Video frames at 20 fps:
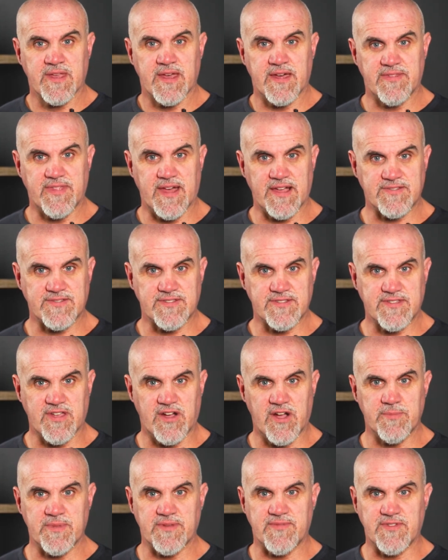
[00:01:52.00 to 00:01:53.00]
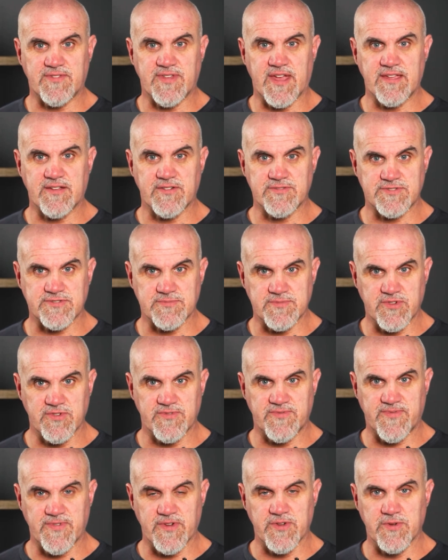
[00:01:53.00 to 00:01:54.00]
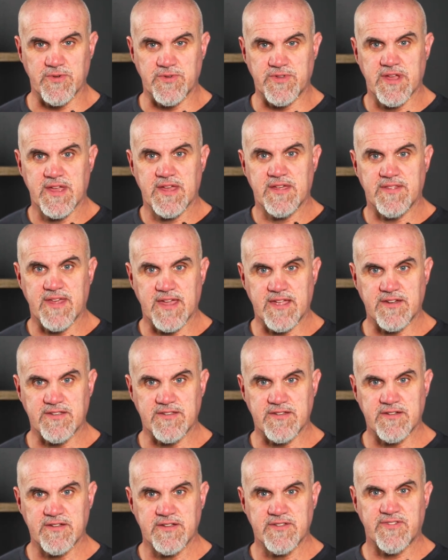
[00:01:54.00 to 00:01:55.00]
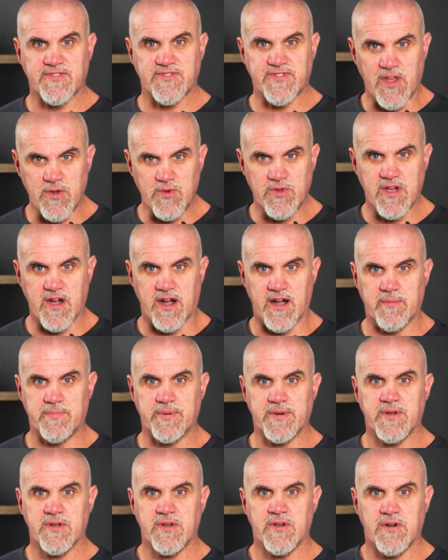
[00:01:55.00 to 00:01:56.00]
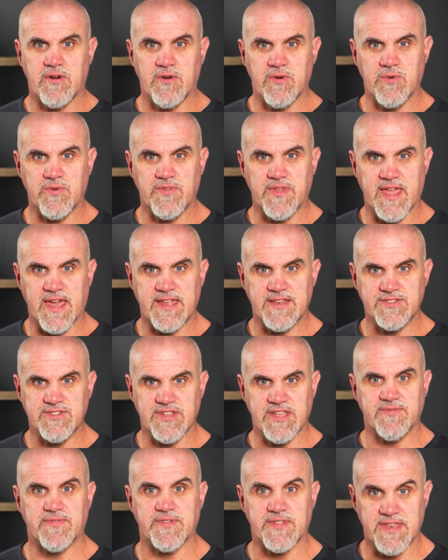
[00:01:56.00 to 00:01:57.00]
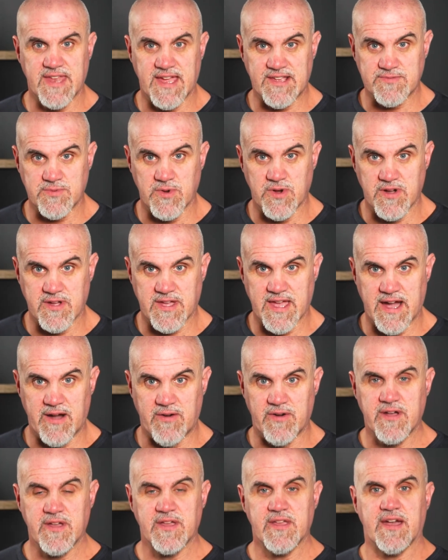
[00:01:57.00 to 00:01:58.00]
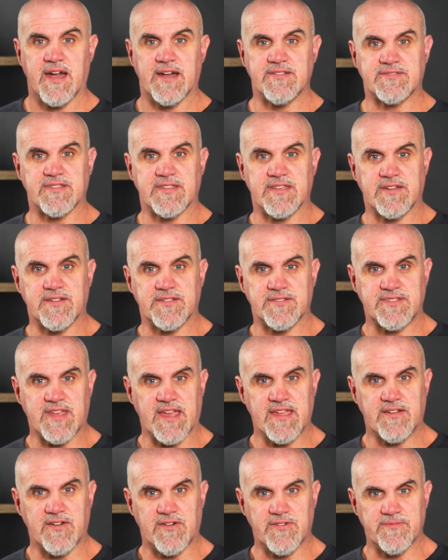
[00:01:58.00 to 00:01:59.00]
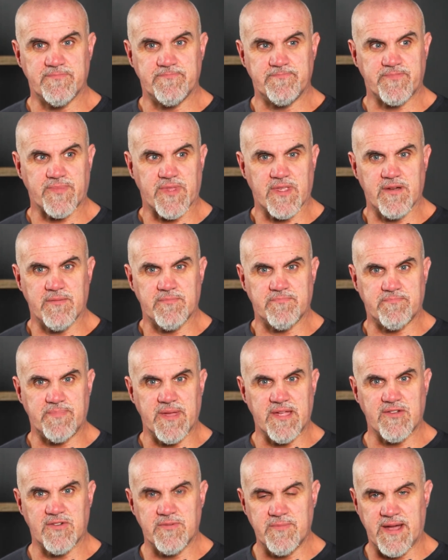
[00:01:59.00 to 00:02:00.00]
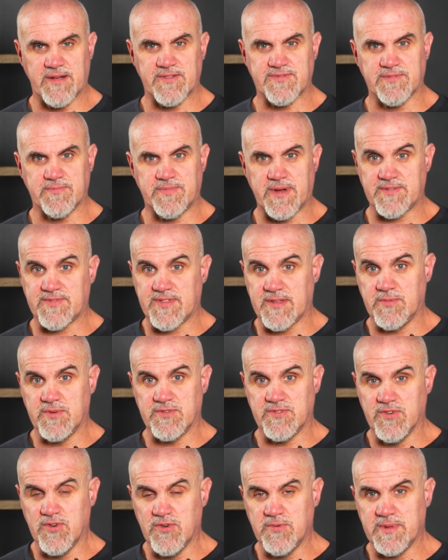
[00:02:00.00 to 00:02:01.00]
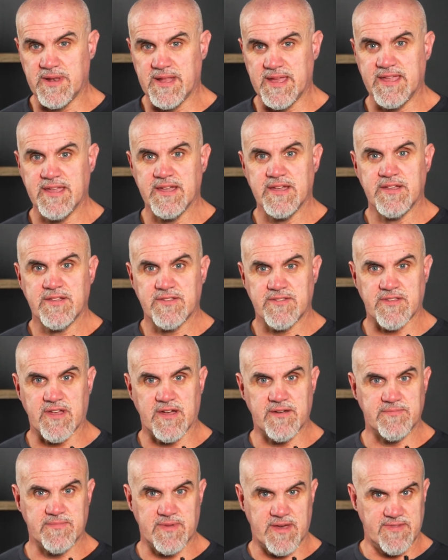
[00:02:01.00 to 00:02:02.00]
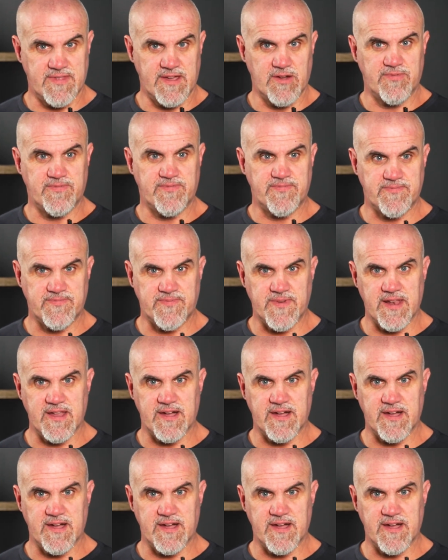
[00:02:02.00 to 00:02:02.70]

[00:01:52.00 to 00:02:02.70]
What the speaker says: That's the time that if you take on some good food, they're going to soak up all the energy for the next workout. And so they're going to take on bigger amounts than perhaps they would normally, and they'll fill